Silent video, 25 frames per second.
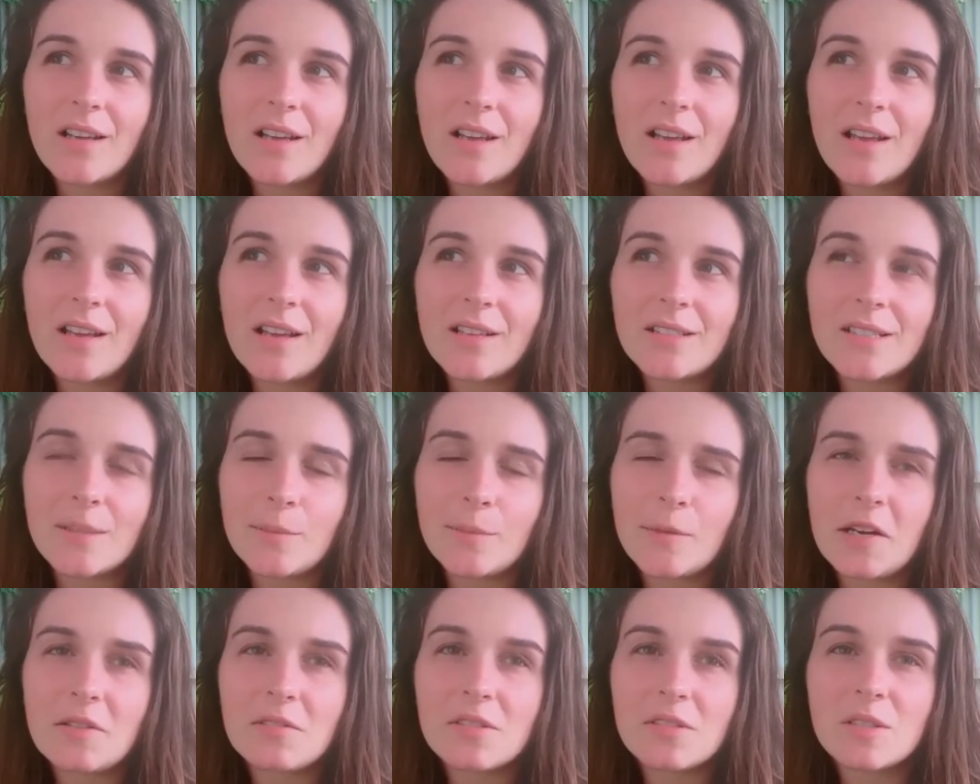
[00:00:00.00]
and
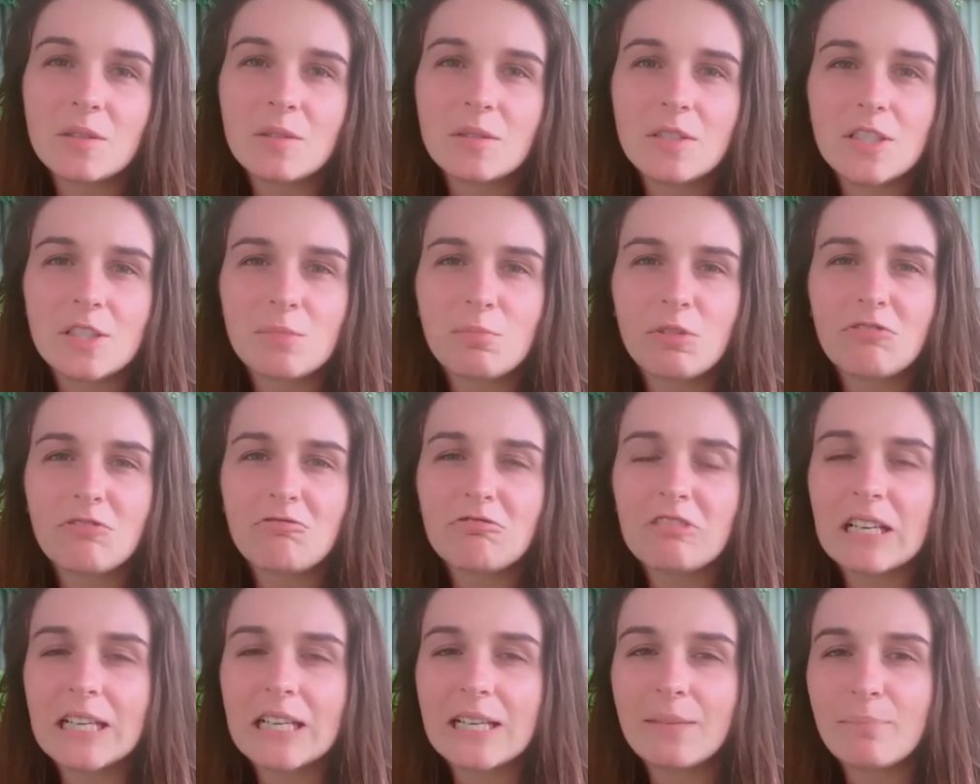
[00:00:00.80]
sometimes it would just be
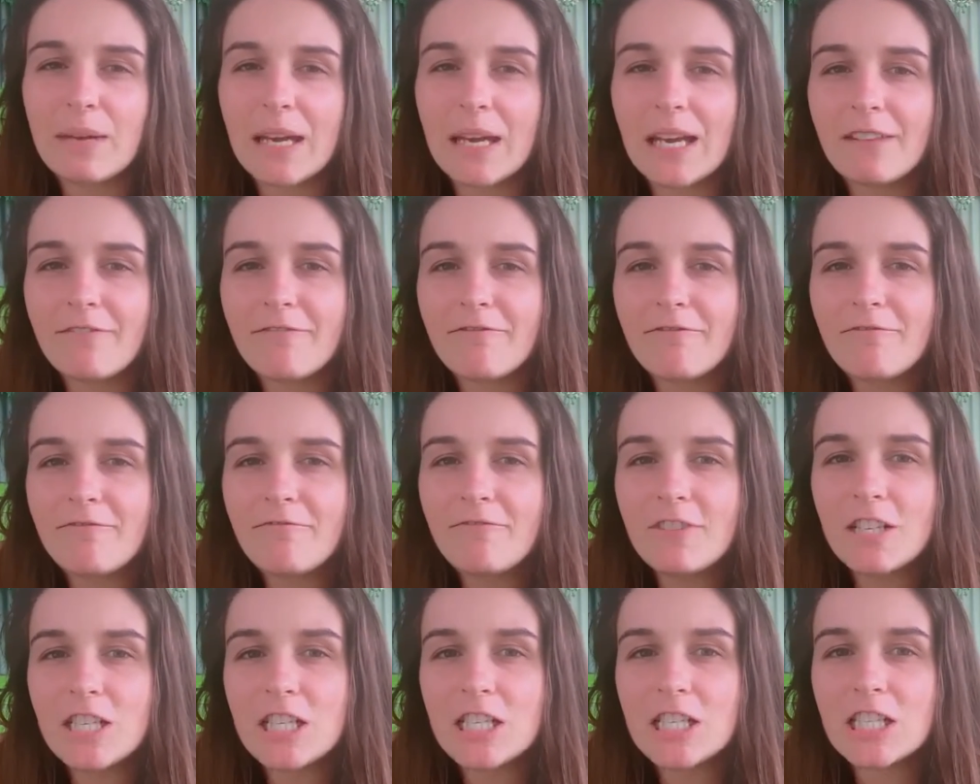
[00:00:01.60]
really bad
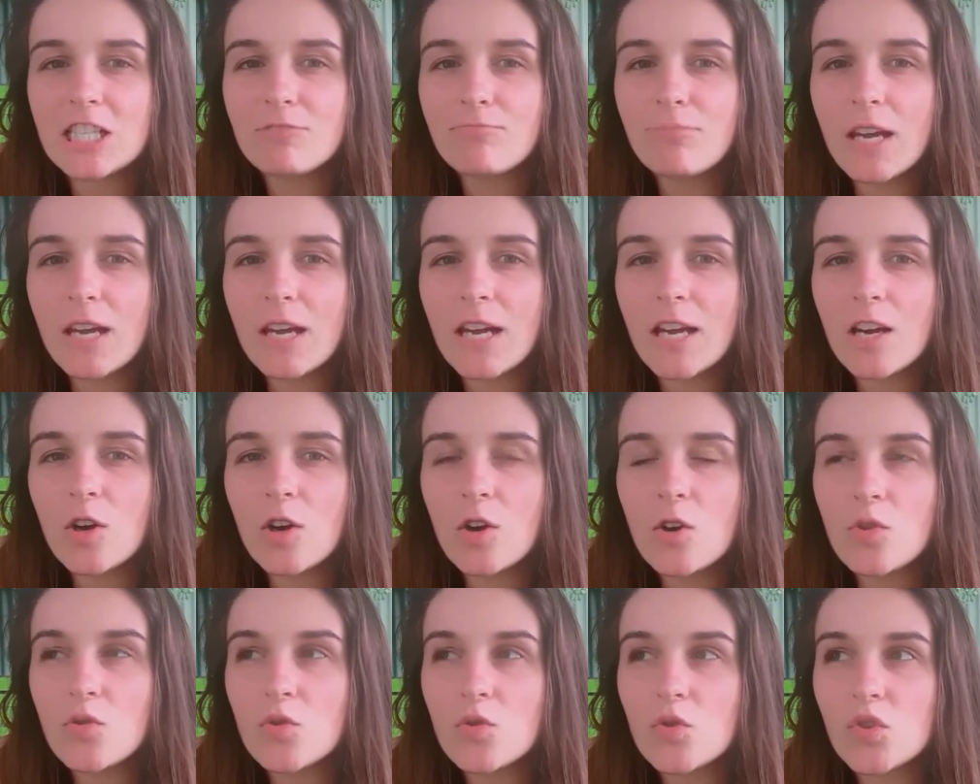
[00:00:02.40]
fish
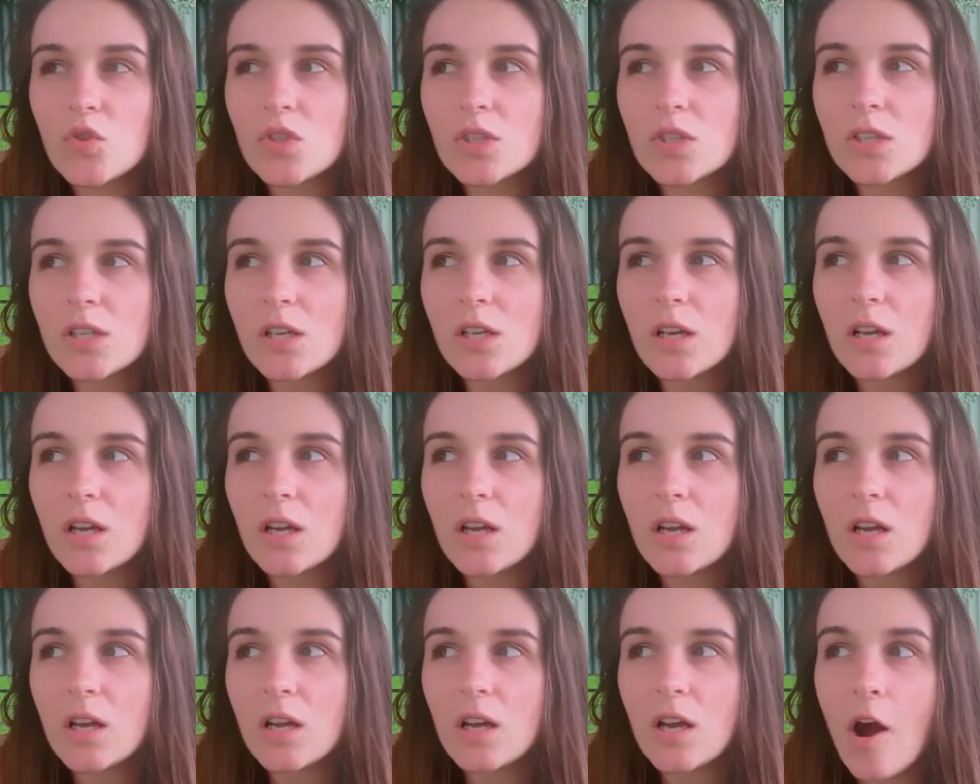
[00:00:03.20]
smells.
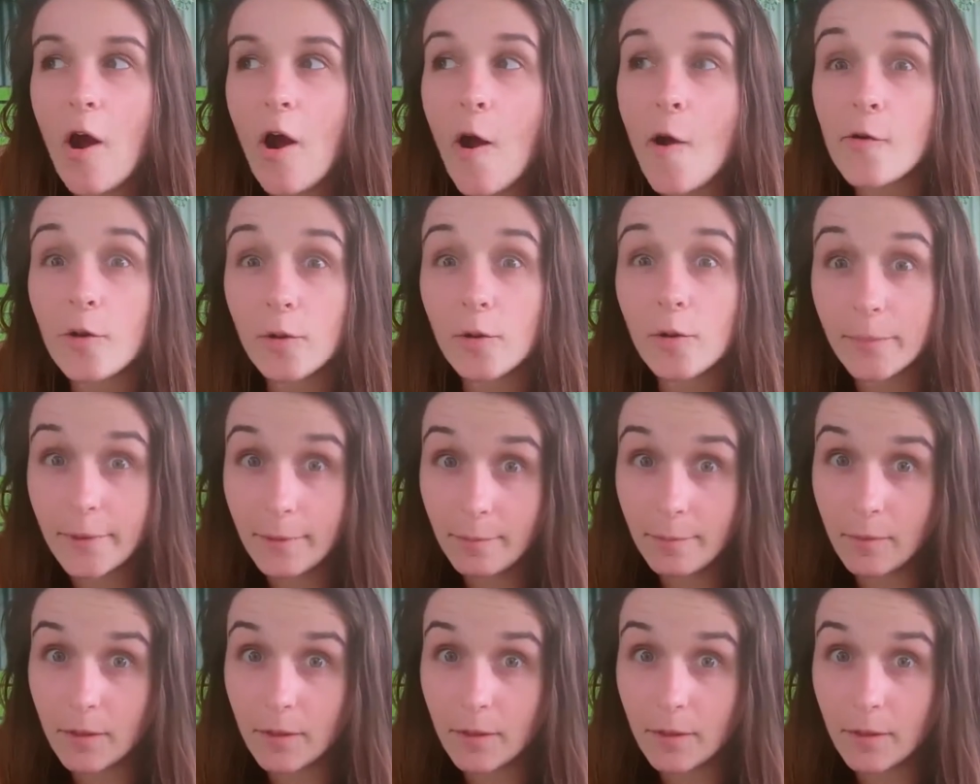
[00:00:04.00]
I remember there was